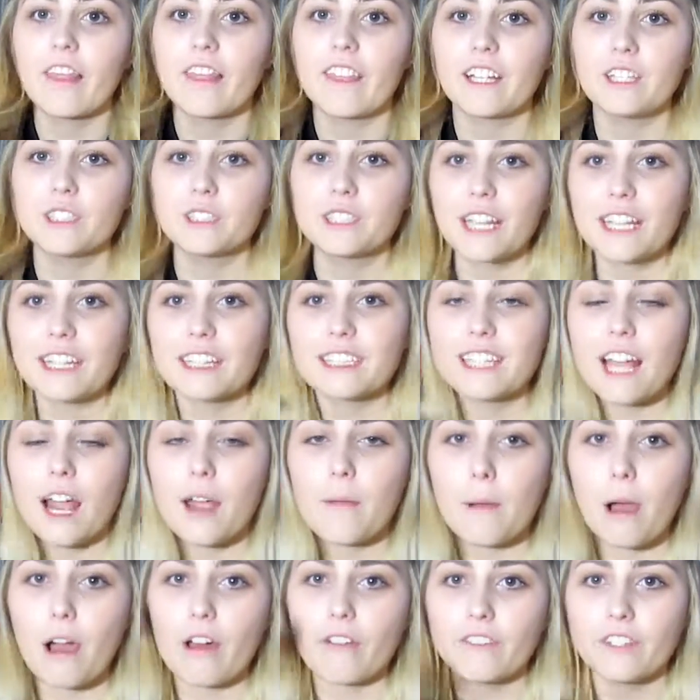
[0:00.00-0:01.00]
that you take the
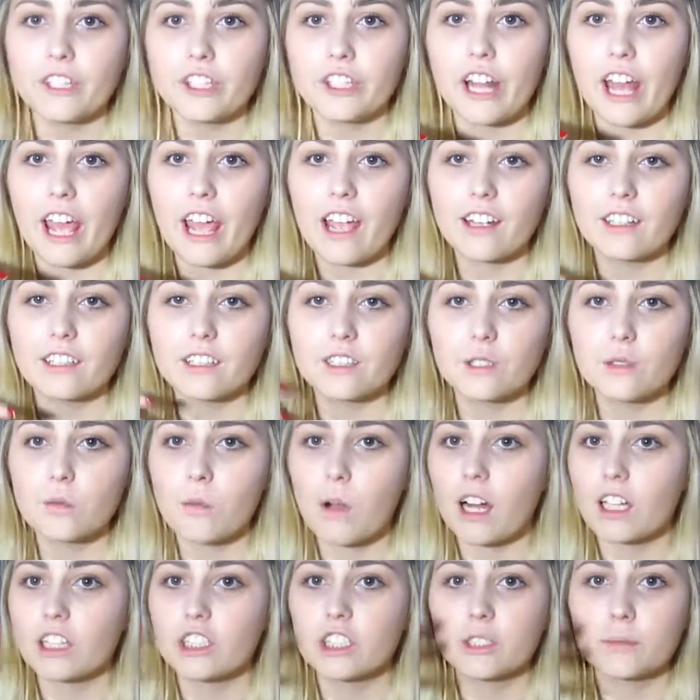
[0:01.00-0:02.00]
time out of your day to
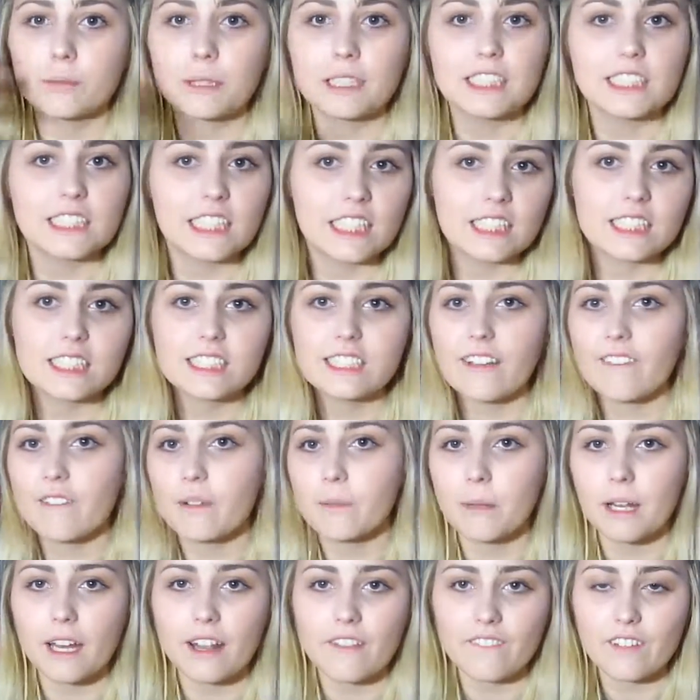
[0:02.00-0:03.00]
watch my
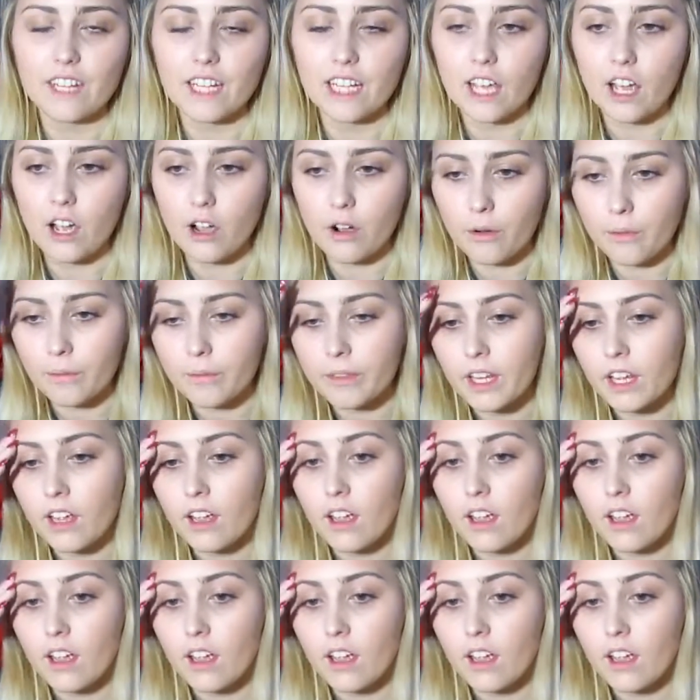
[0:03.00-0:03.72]
6-7 minute video